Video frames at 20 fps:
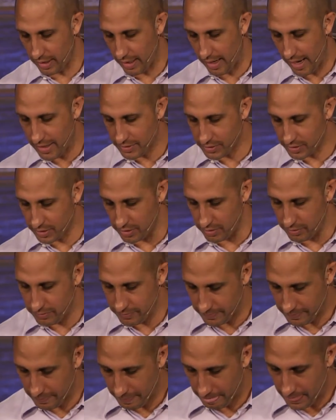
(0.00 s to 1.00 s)
So can I
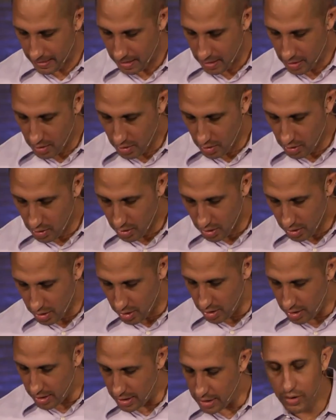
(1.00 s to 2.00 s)
ask you,
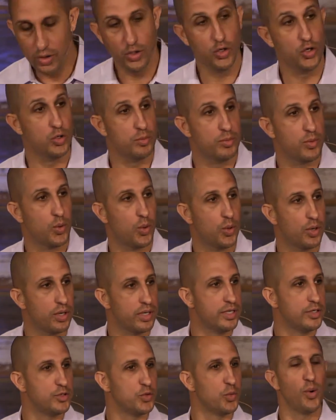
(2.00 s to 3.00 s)
in
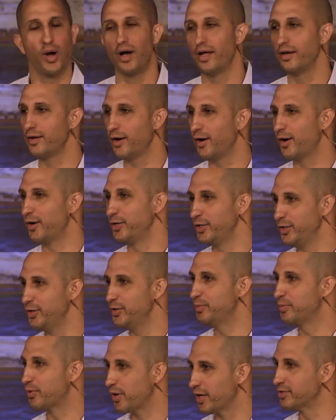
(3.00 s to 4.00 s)
whom or in what
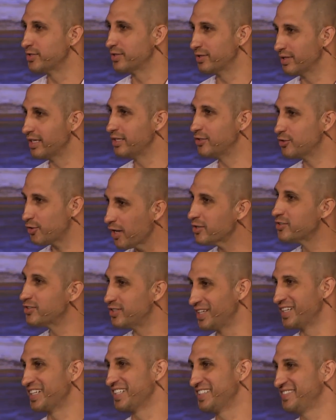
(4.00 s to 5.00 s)
are you presently
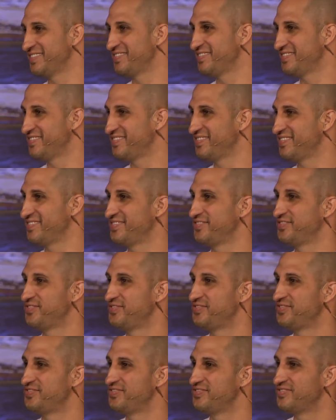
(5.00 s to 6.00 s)
trusting?
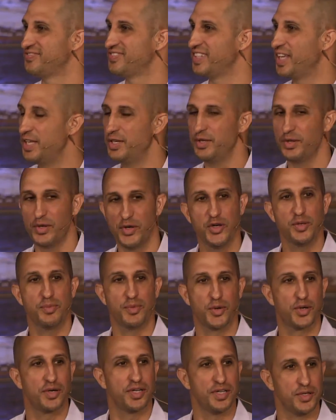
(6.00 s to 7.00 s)
In
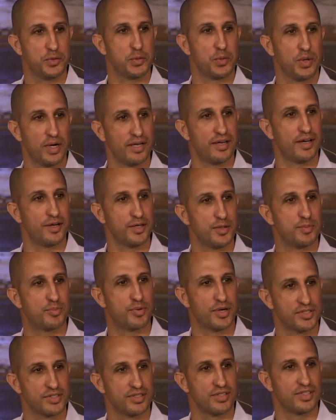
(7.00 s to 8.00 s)
whom or in
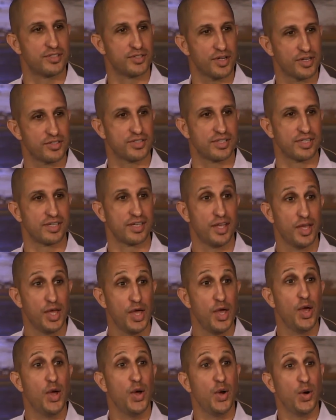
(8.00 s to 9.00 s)
what are you presently
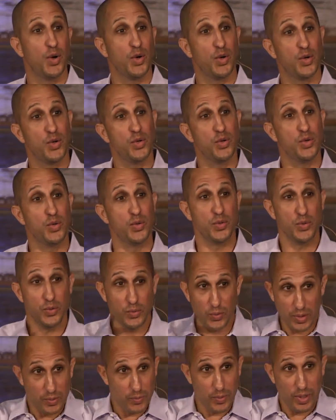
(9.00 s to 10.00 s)
trusting?
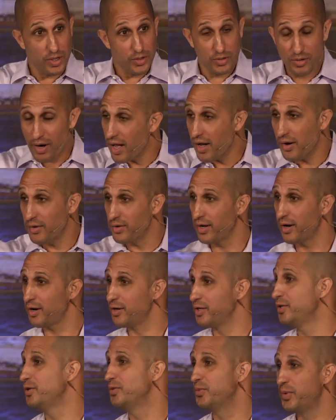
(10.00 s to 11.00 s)
What
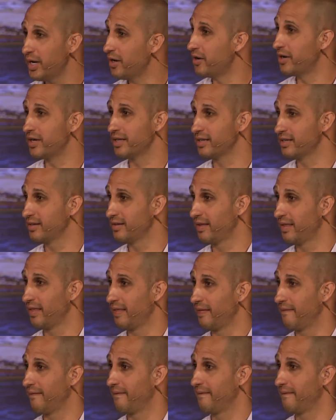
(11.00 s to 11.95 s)
crown are you wearing?